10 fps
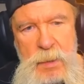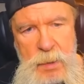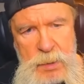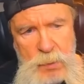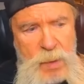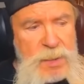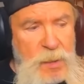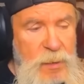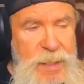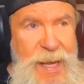So I
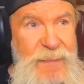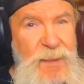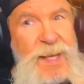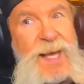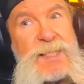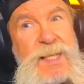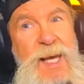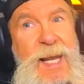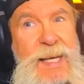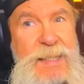started, I think I
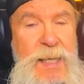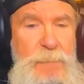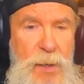stayed 18